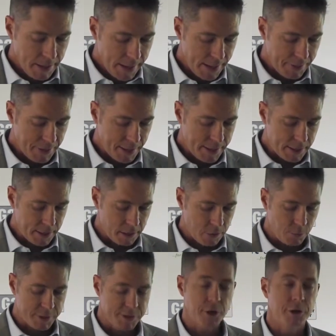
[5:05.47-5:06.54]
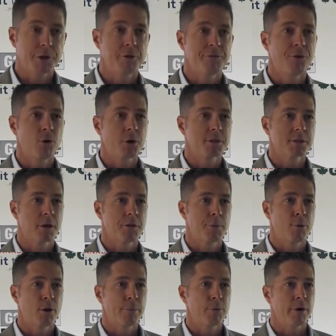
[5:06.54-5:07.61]
And then we started to focus on
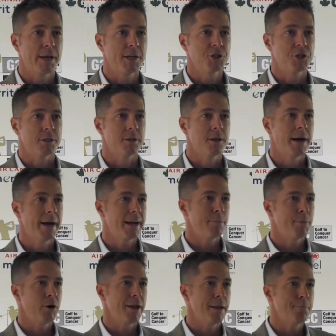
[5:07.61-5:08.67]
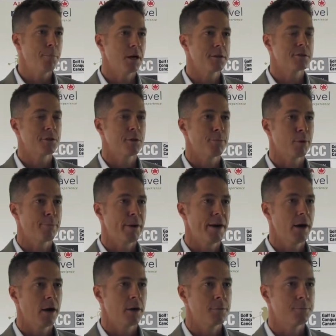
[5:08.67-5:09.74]
the preparation. I had about 8 months to
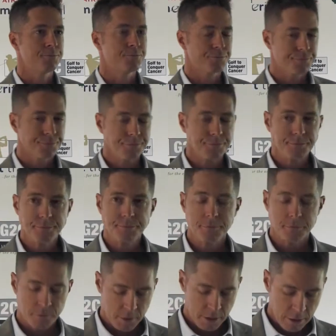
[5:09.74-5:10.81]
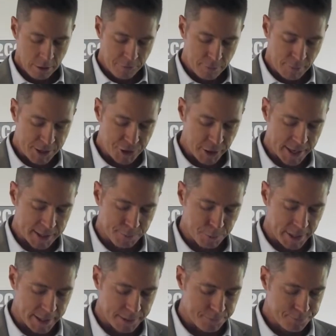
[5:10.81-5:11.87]
prepare for my
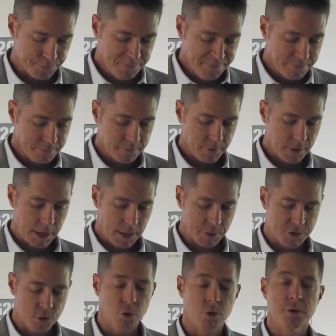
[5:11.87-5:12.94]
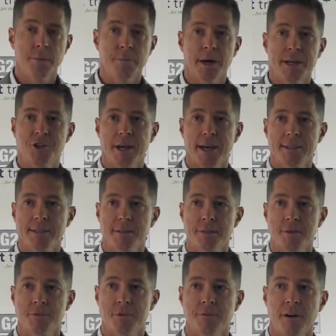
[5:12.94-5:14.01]
transplant. I was told that my
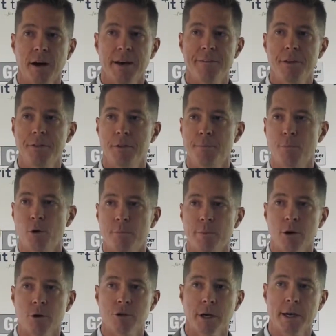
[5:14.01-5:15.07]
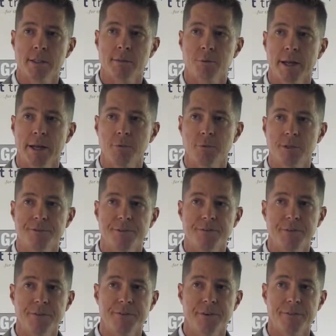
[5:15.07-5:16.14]
chances of surviving the bone marrow transplant was
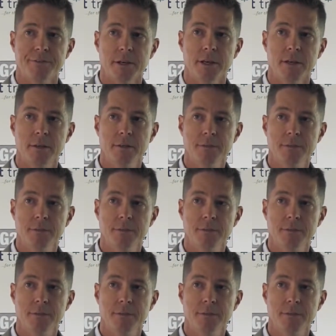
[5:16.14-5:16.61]
50-50.